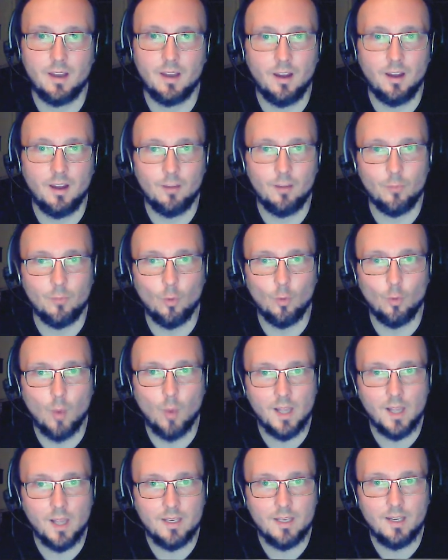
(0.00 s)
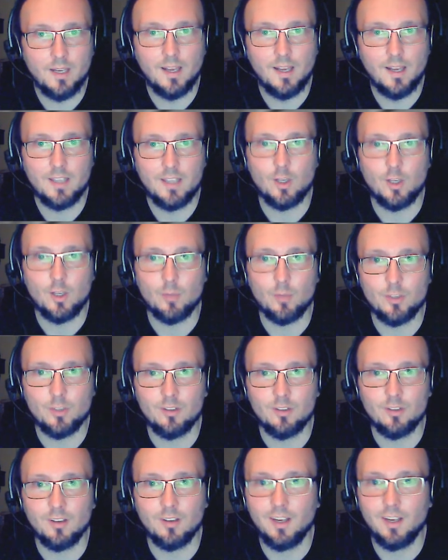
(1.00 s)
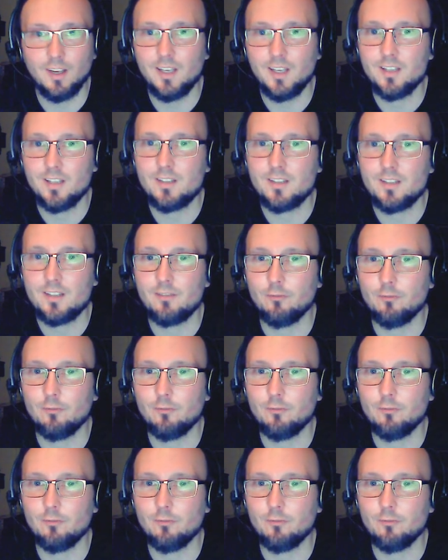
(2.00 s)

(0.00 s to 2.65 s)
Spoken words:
the welding glass option is